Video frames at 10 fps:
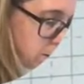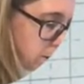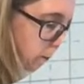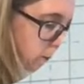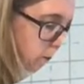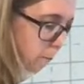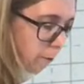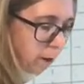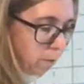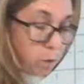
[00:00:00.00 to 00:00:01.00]
I could have gone
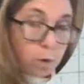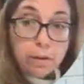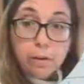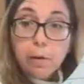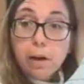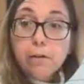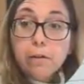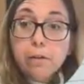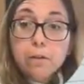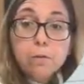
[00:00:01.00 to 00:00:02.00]
back and forth on the pattern of
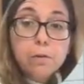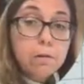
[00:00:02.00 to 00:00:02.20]
this one.